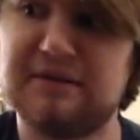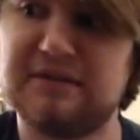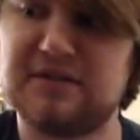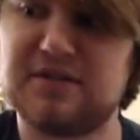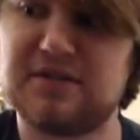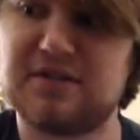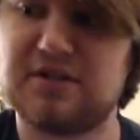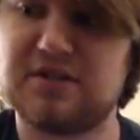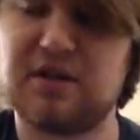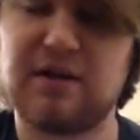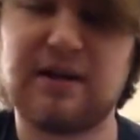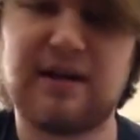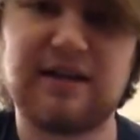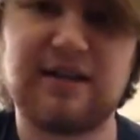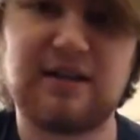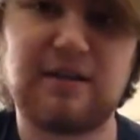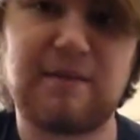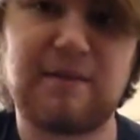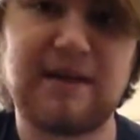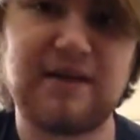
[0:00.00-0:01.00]
So now
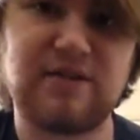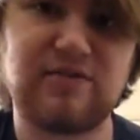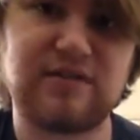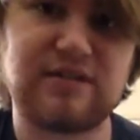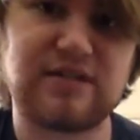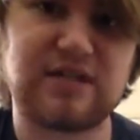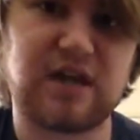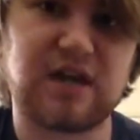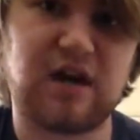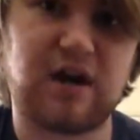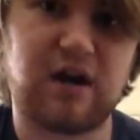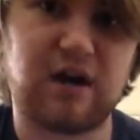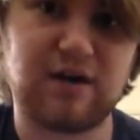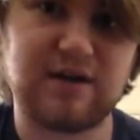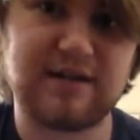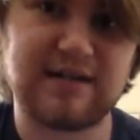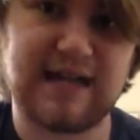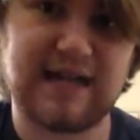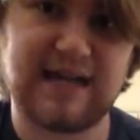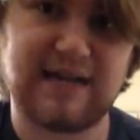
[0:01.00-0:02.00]
that the Patriots are
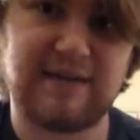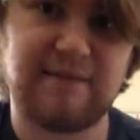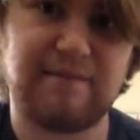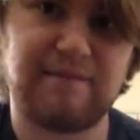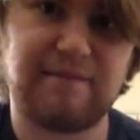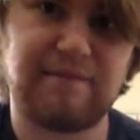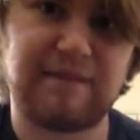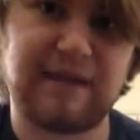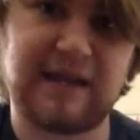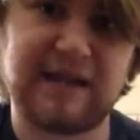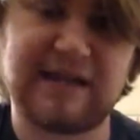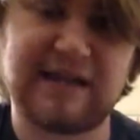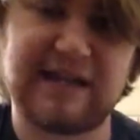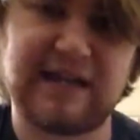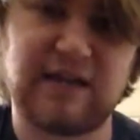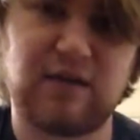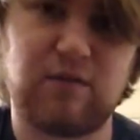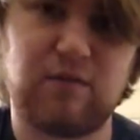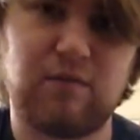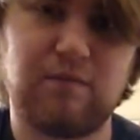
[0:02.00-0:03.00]
dead, and
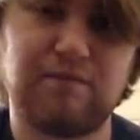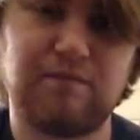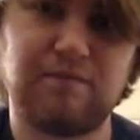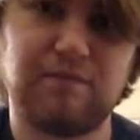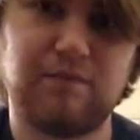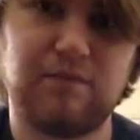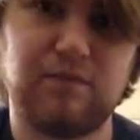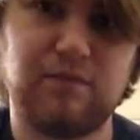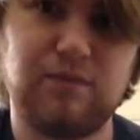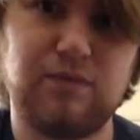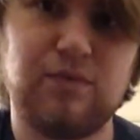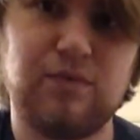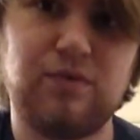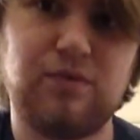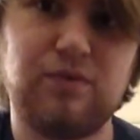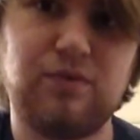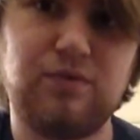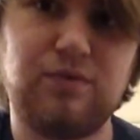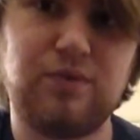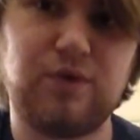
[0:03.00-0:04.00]
now
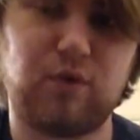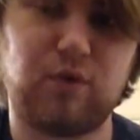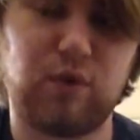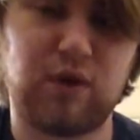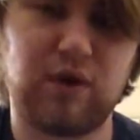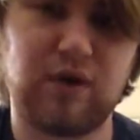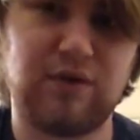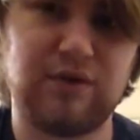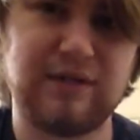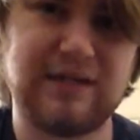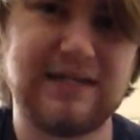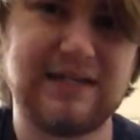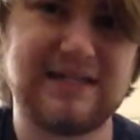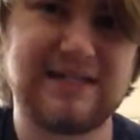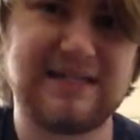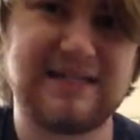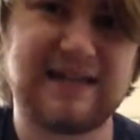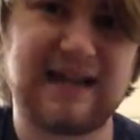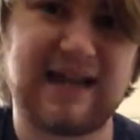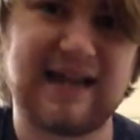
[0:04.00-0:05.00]
the world
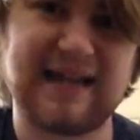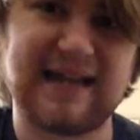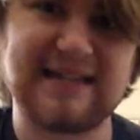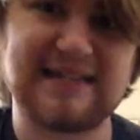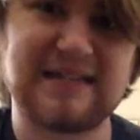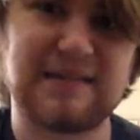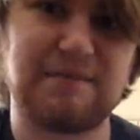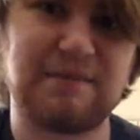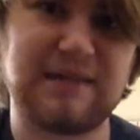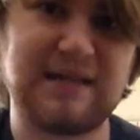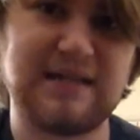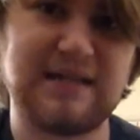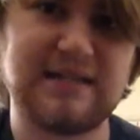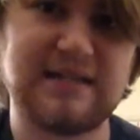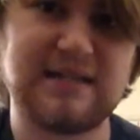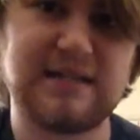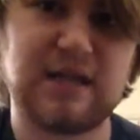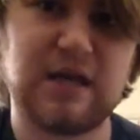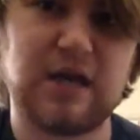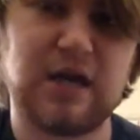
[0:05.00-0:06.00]
is, I guess, in
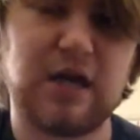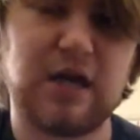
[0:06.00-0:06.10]
peace,